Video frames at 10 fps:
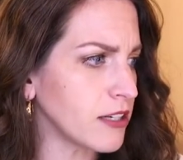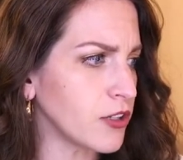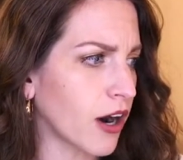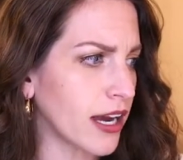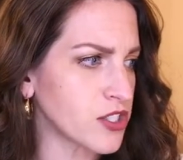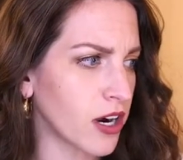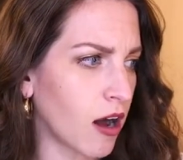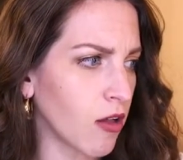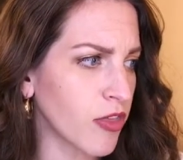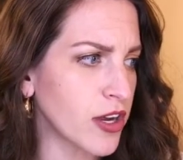If your eyes are
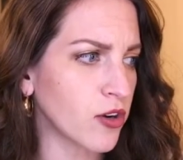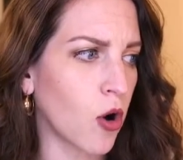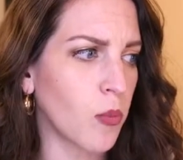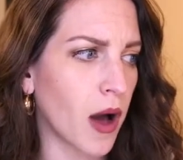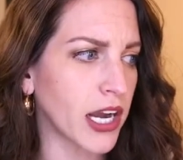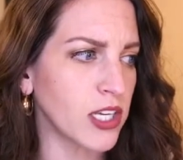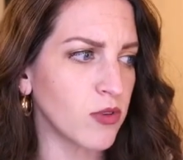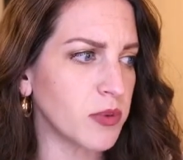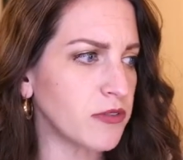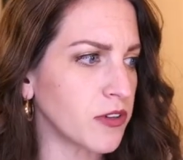healthy, your whole body
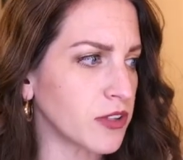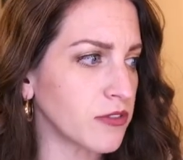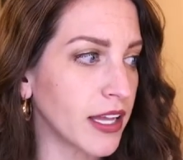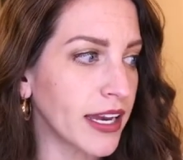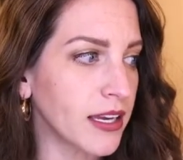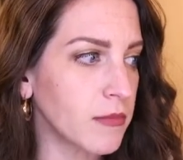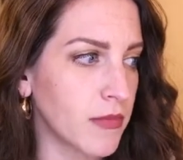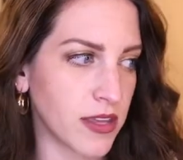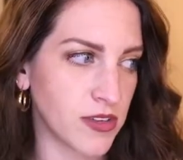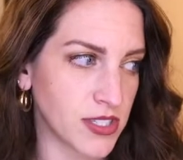will be full of light.
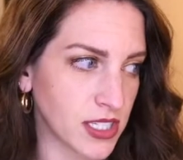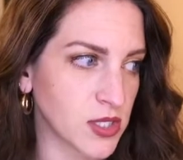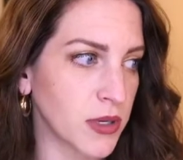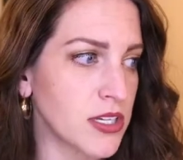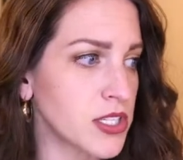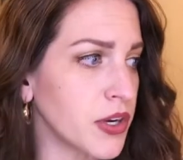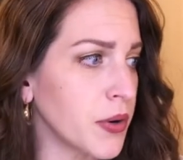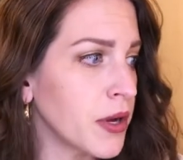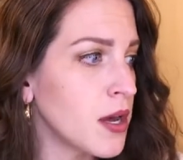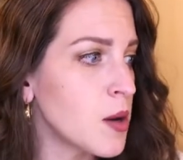Matthew 6 22.